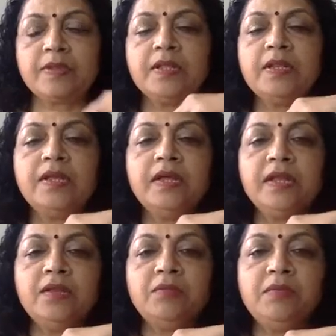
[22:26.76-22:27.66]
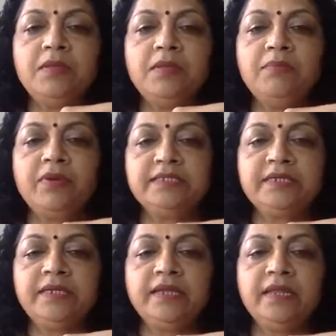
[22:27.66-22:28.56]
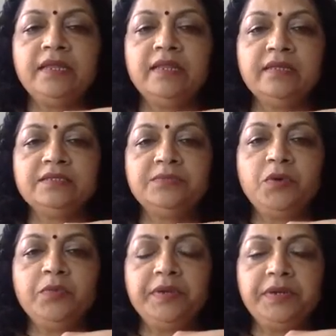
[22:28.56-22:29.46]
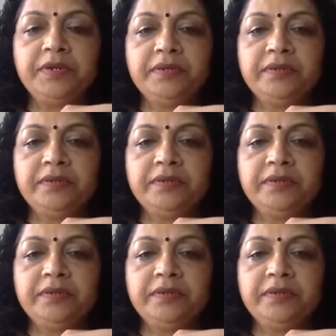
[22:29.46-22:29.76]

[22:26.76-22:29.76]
Learning to be present in this moment.